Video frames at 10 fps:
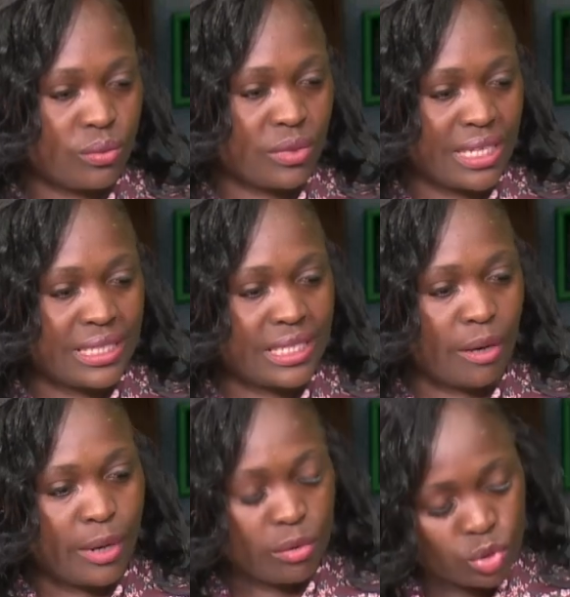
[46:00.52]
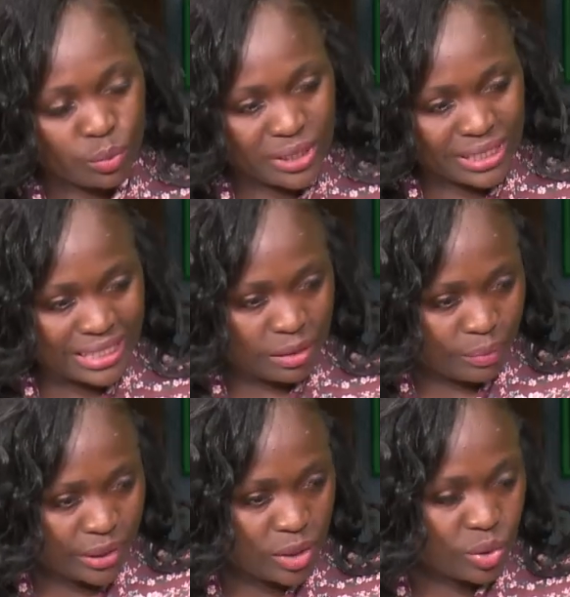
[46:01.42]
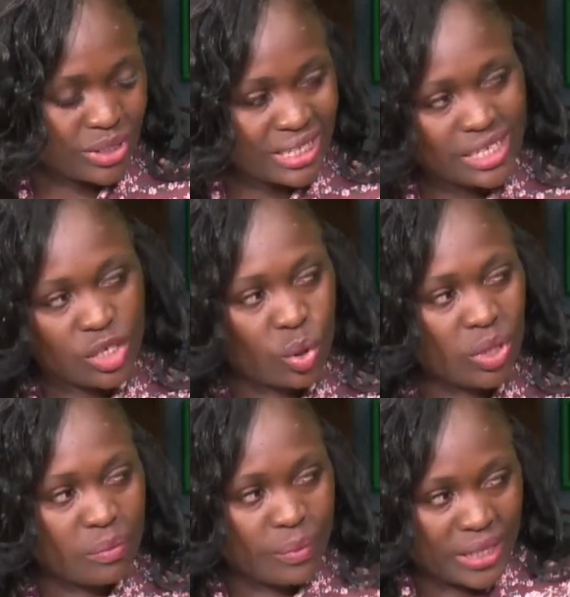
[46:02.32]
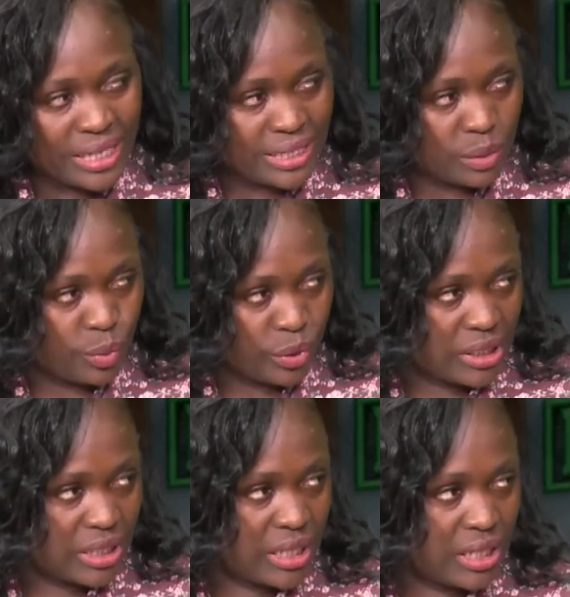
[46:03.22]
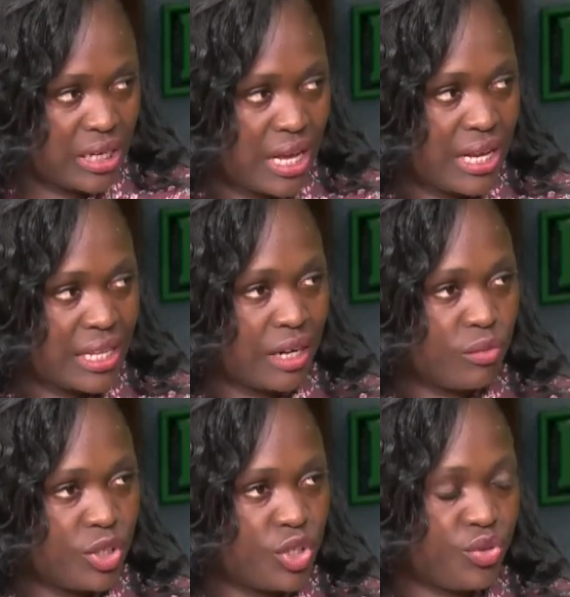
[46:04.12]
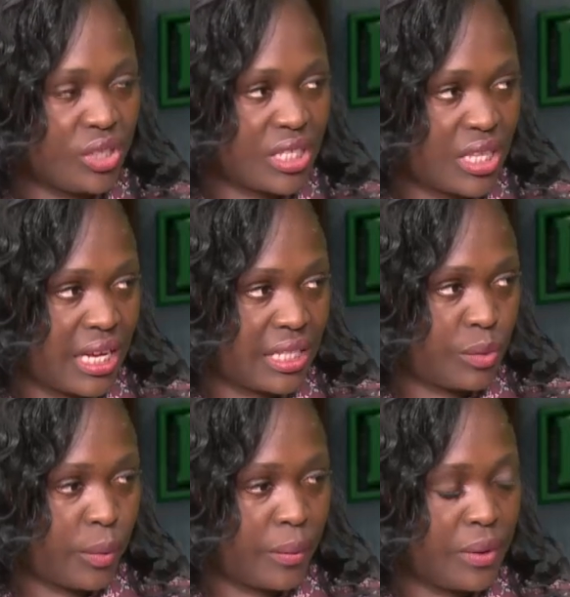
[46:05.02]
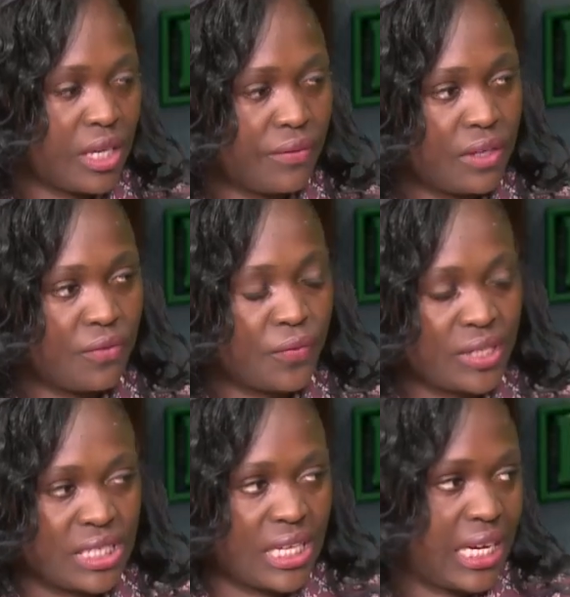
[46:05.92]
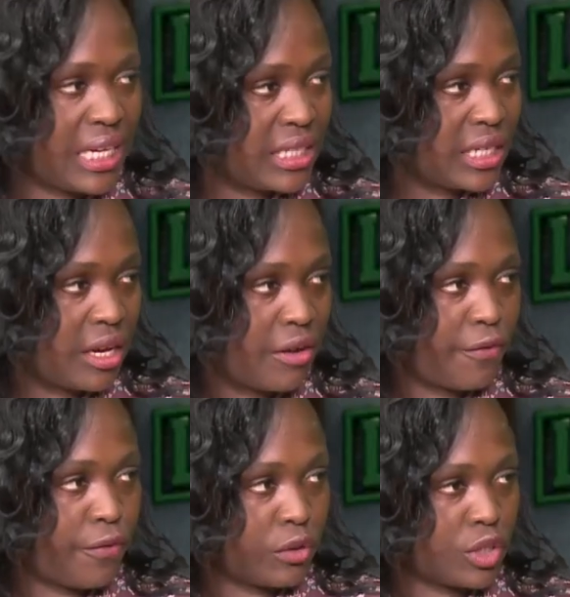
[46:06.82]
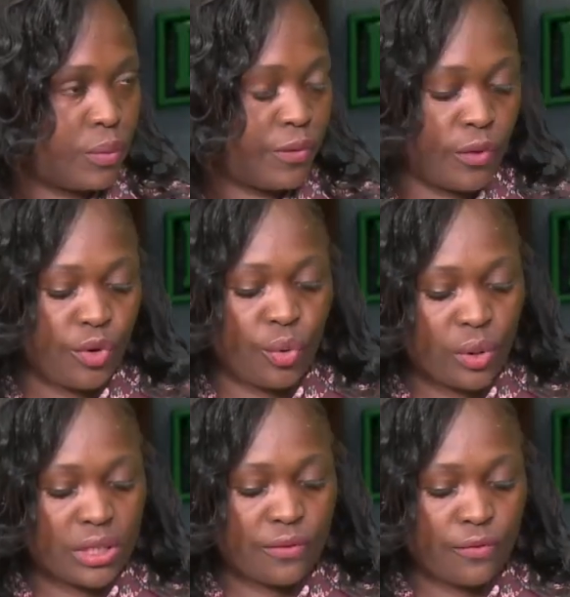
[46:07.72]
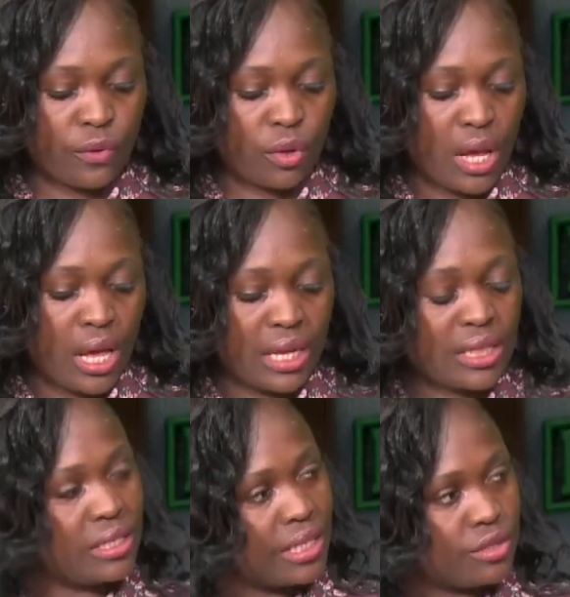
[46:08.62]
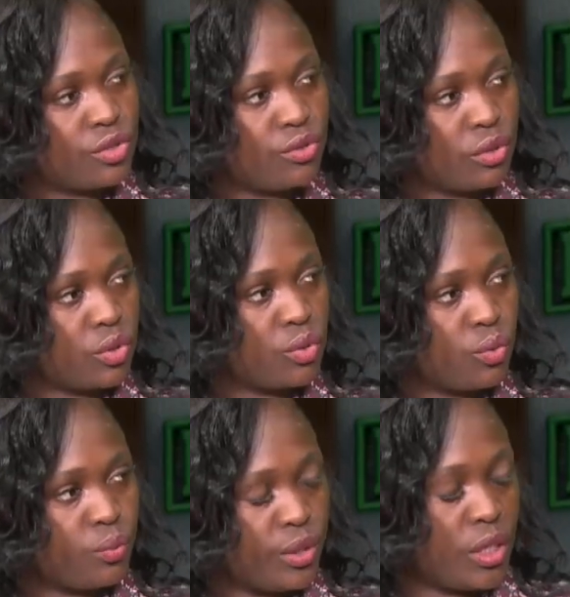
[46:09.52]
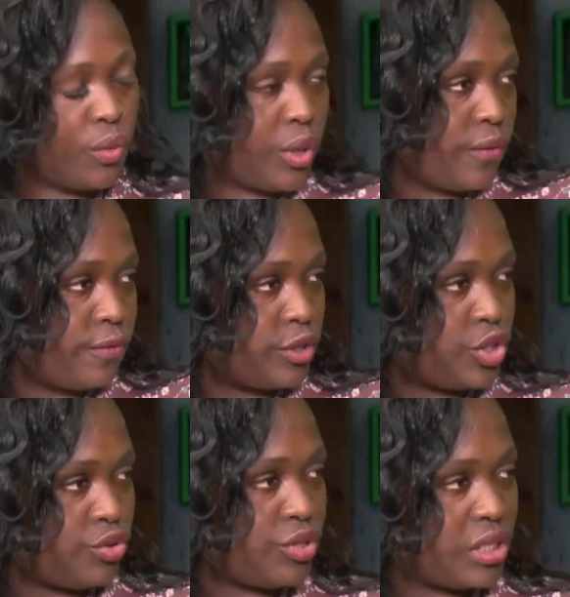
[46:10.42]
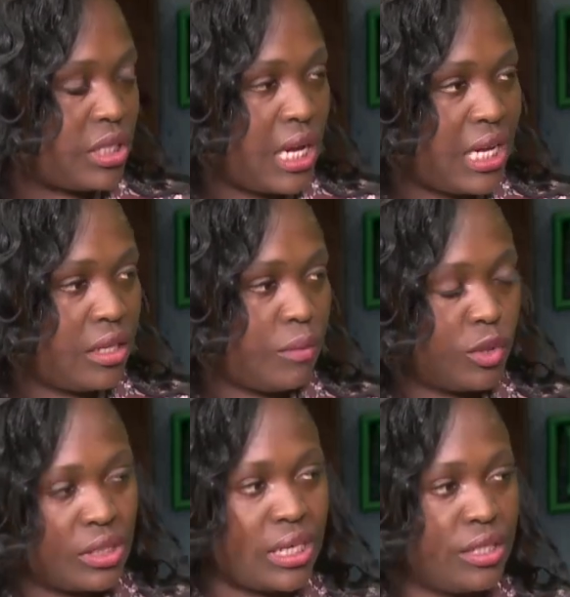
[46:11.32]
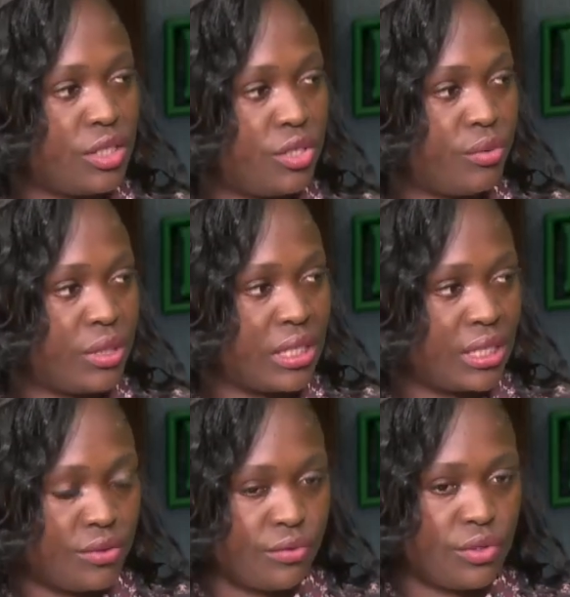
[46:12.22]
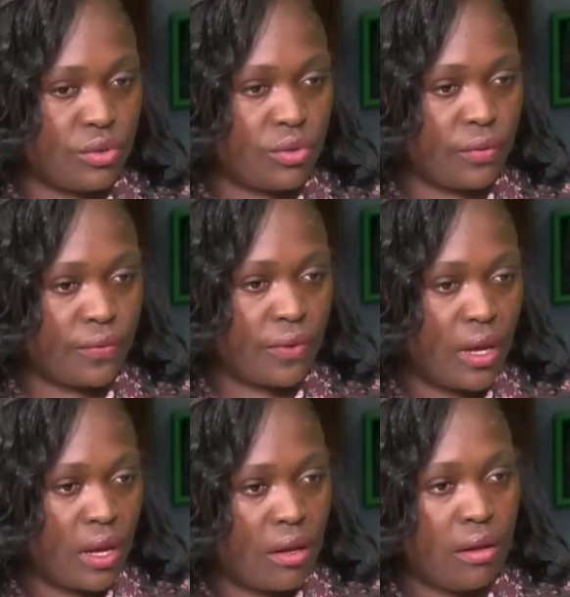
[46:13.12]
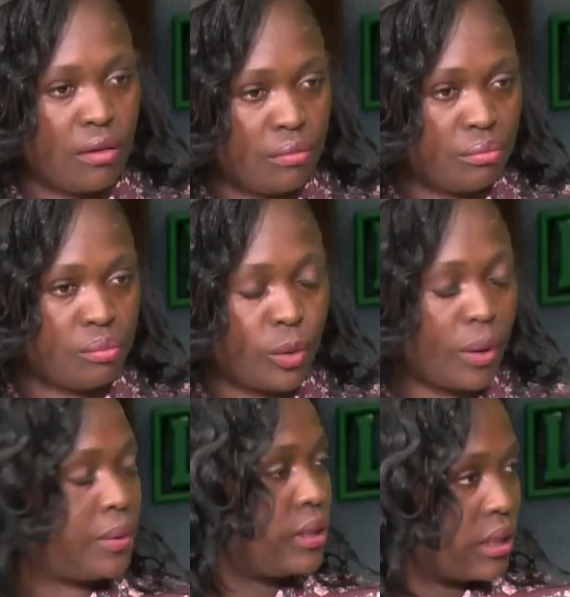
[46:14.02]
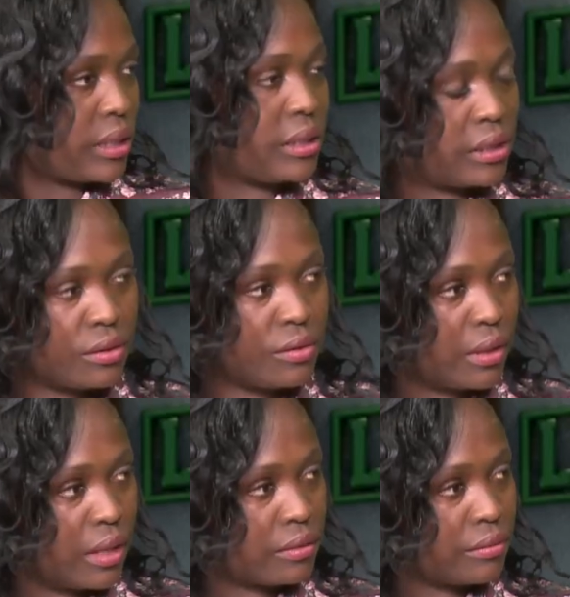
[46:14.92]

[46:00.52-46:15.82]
that is about to be set in place, or is there any law in place presently that restricts that, probably giving first aid first before requesting for? I think that should also be a way of reducing the mortality rate as a result of probably negligence or that.